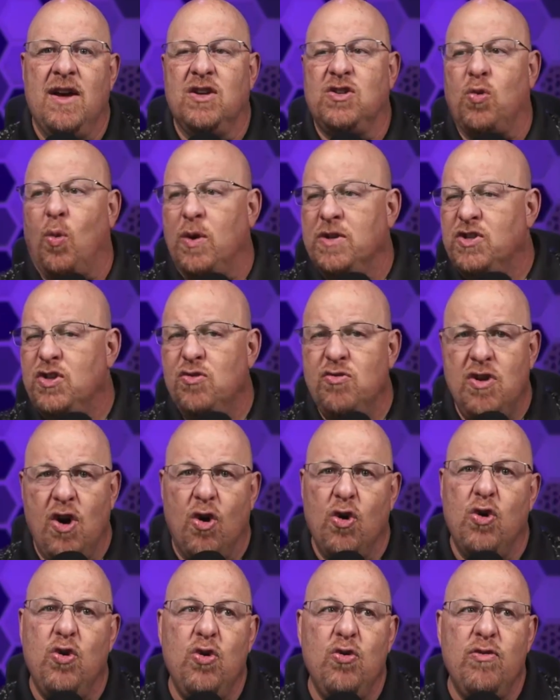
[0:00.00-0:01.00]
So once you
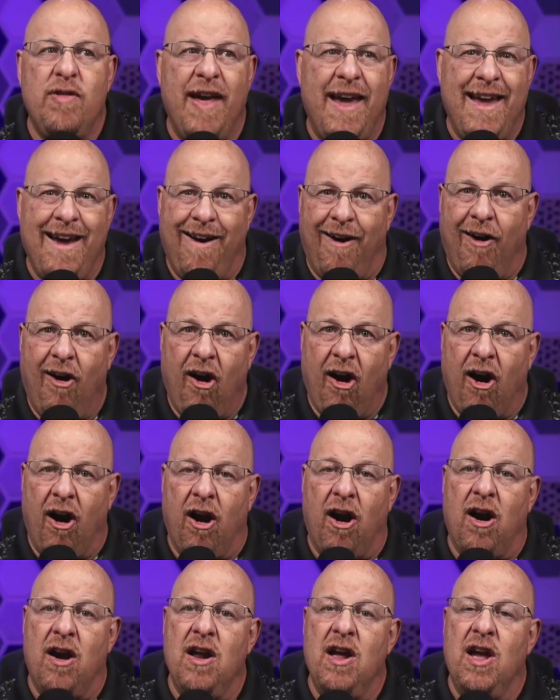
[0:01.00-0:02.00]
know who they
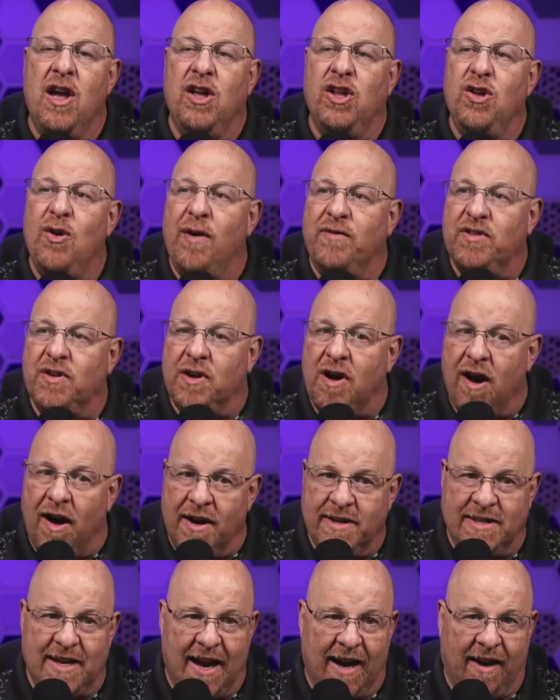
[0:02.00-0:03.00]
are, you have to
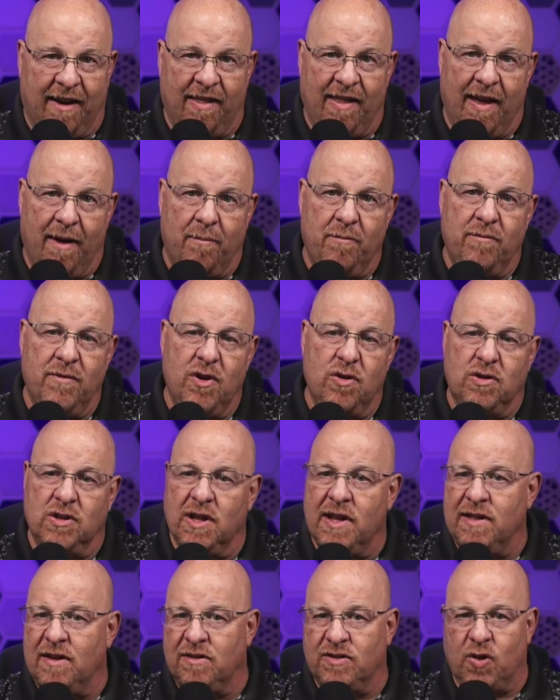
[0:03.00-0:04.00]
contact them.
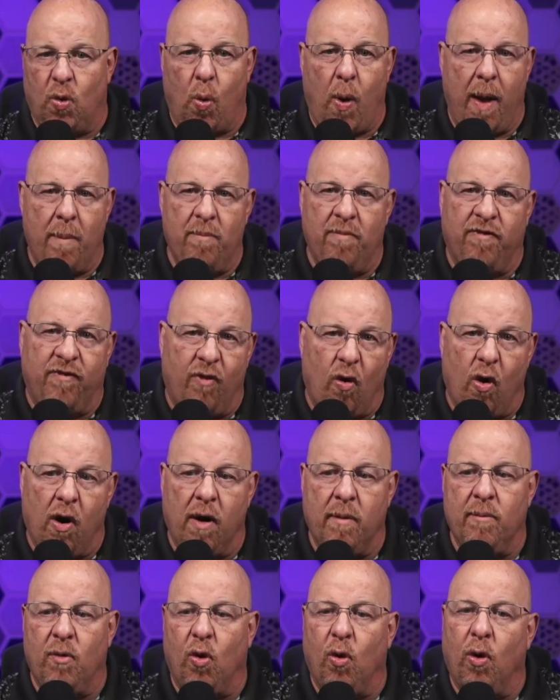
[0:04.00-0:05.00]
Usually there's a web
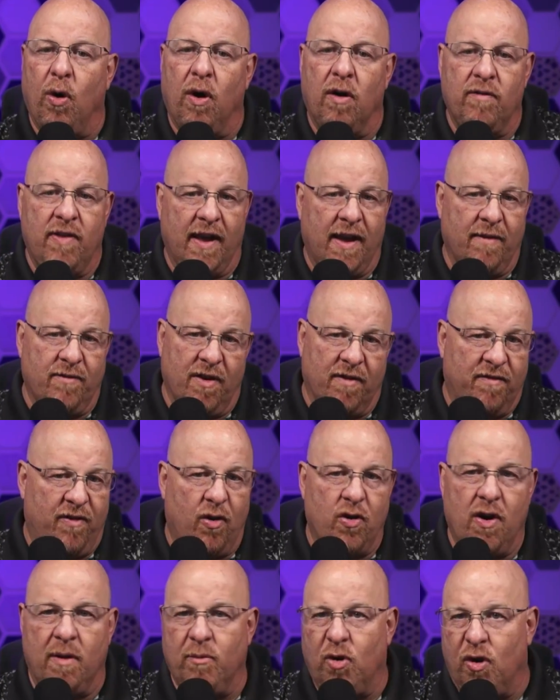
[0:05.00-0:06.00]
form, or they give you a
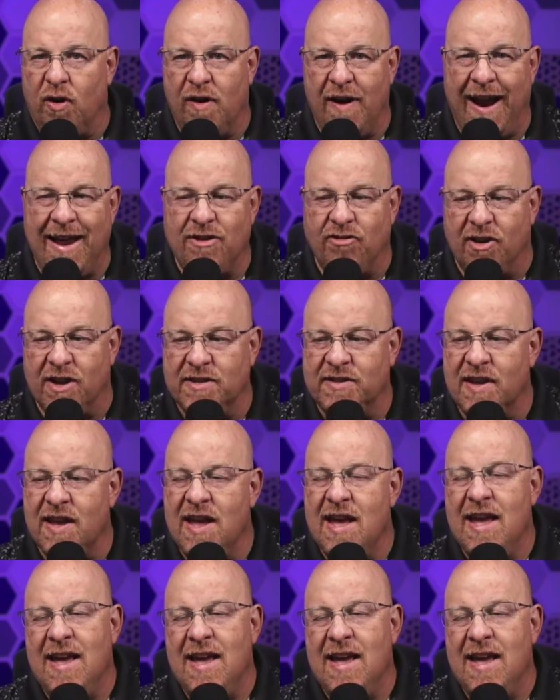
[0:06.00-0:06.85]
phone number and an address.